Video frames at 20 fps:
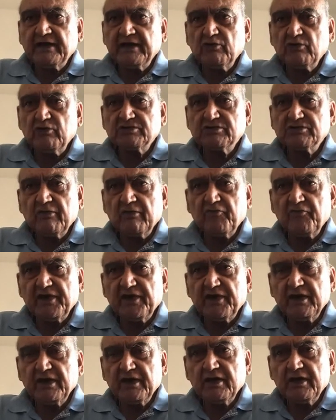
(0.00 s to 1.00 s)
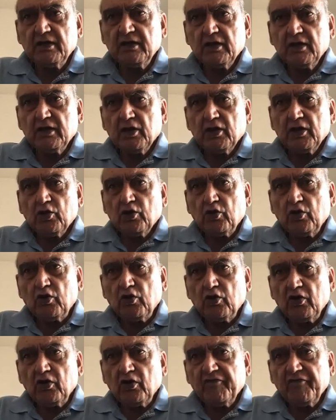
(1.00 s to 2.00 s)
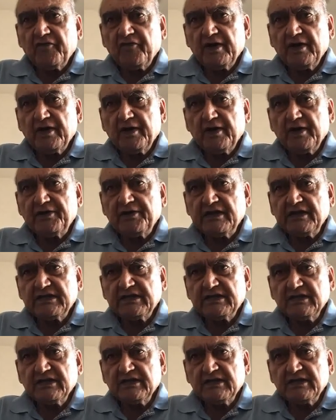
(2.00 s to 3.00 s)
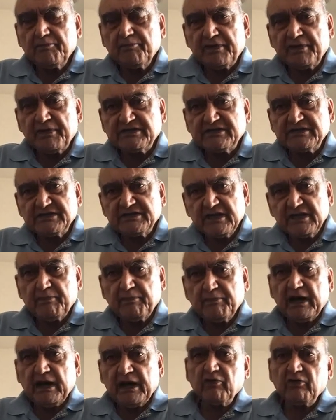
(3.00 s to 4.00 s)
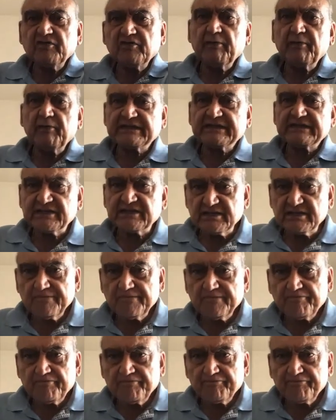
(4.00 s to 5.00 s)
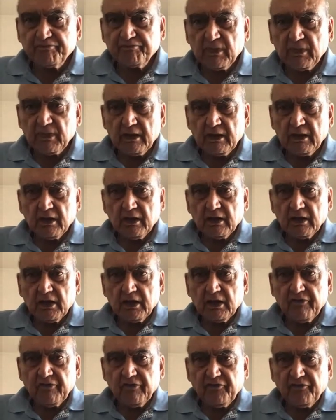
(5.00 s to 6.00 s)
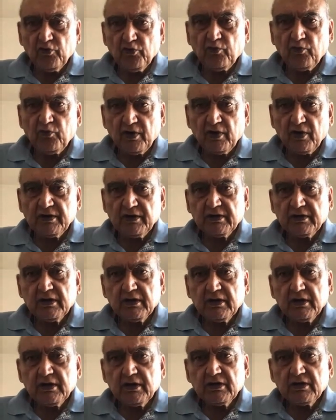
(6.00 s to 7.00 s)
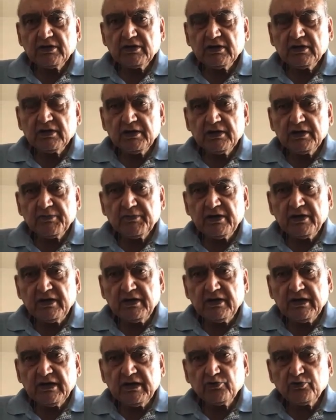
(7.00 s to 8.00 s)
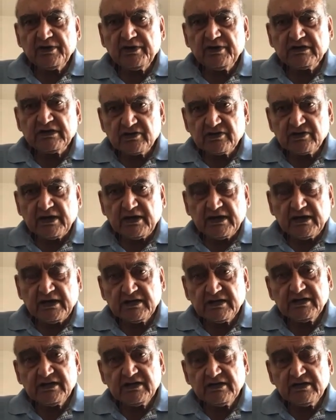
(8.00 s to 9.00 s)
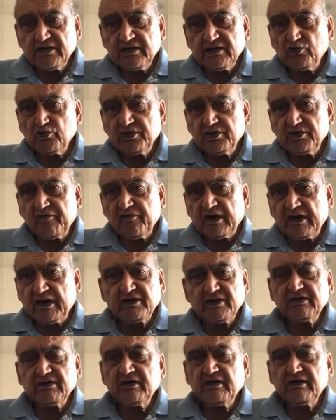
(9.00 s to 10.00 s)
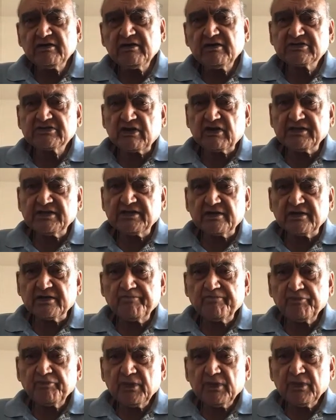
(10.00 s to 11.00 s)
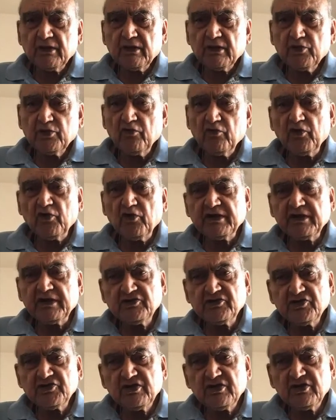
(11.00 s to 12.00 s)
find out some way of raising the purchasing power of the masses. If you want the India to industrialize, as I said, there's no difficulty in industrializing. You've got